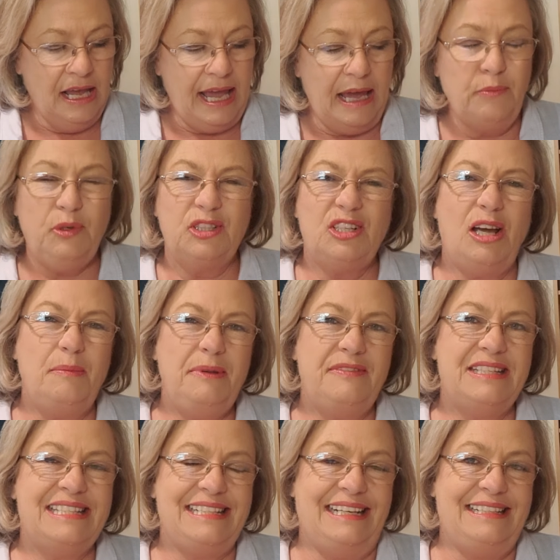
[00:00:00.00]
And what type of
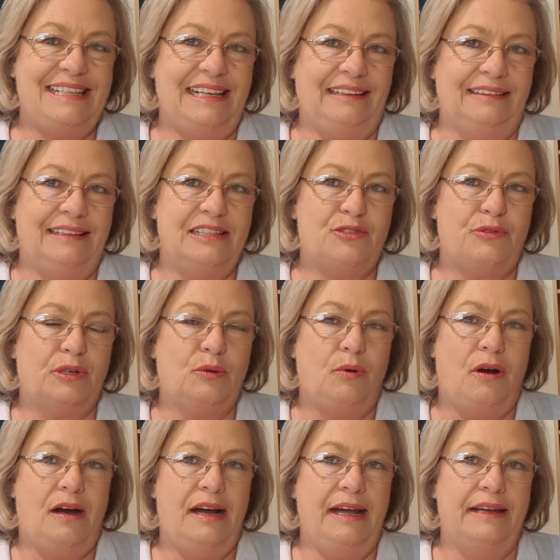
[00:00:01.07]
seating is
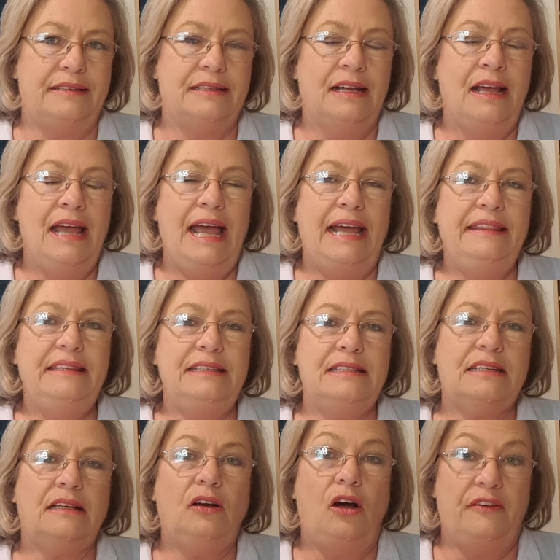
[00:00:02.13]
required. And
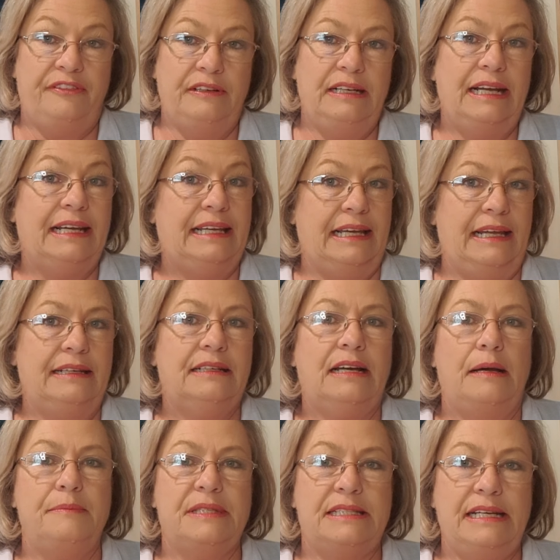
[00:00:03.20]
this often, again,
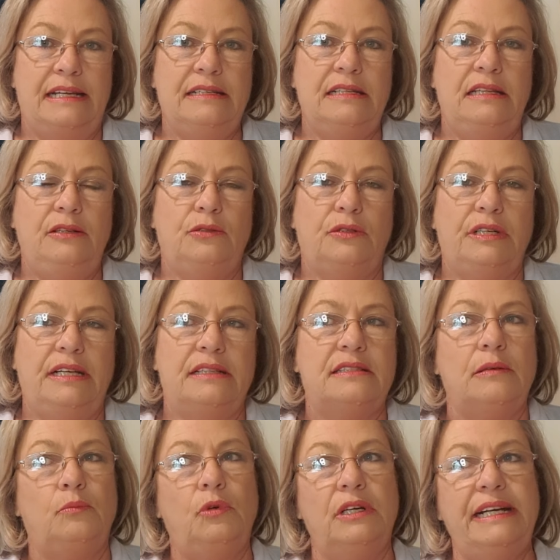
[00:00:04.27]
comes down to the audience
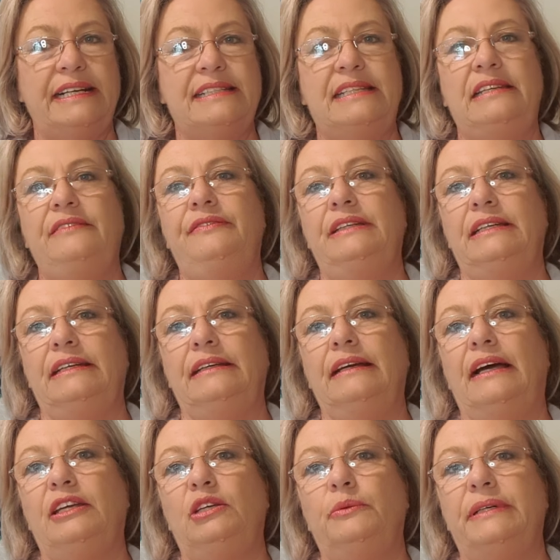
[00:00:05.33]
and what activity
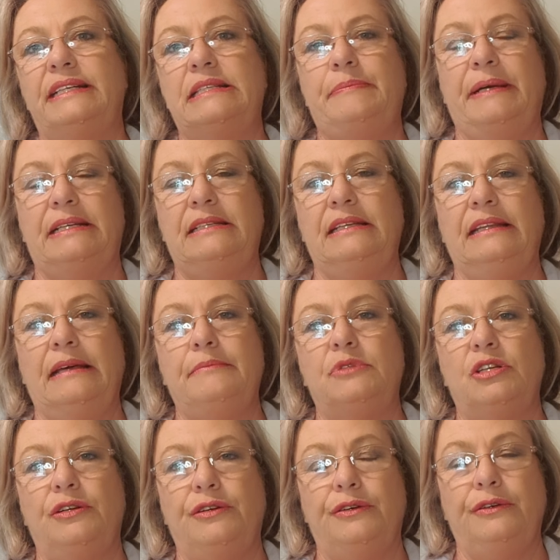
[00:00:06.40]
are you expecting them
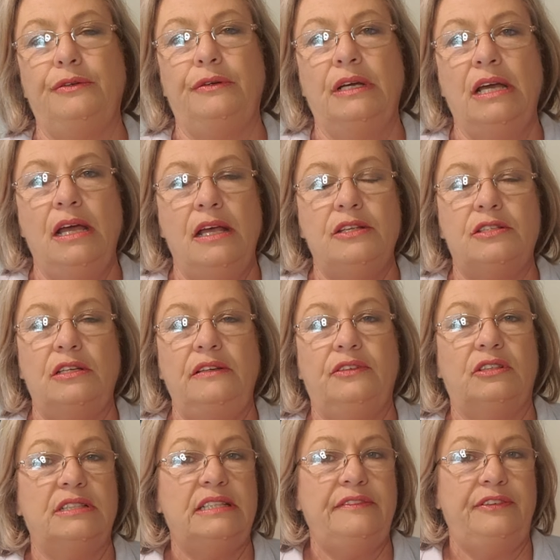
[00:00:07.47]
to do. So you've
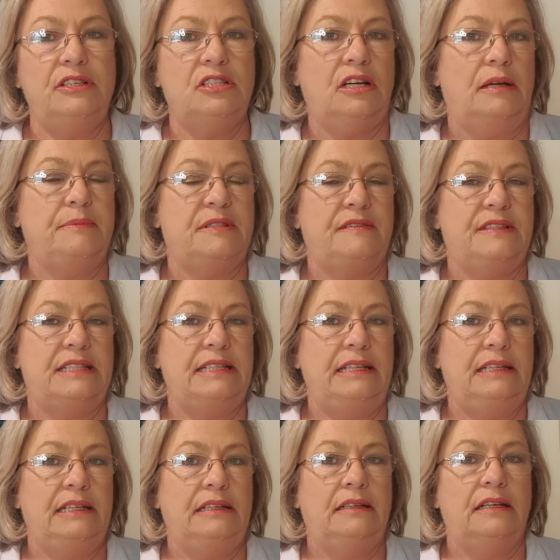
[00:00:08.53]
got different types of
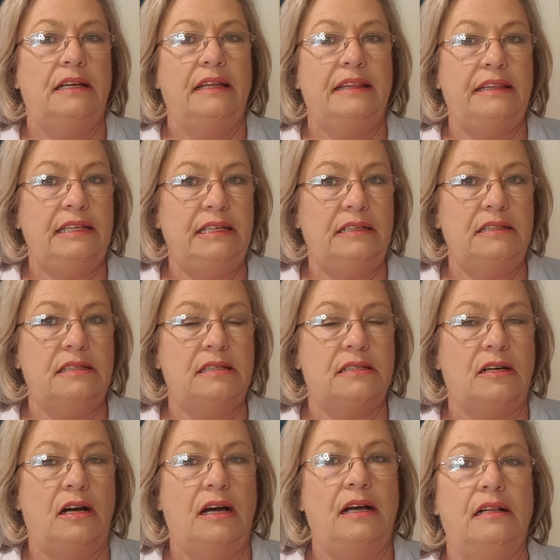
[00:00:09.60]
seating, theatre
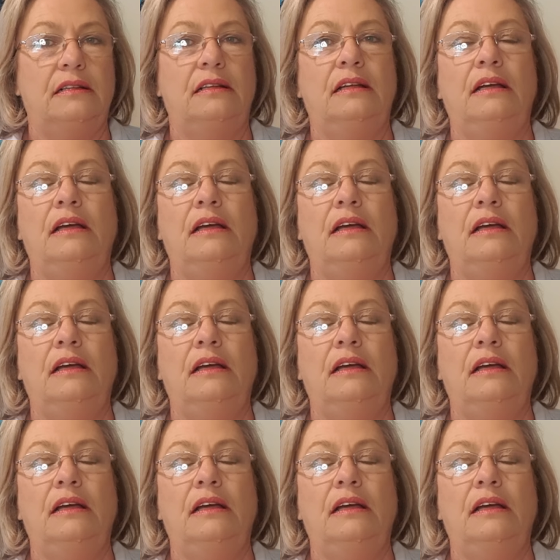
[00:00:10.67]
style,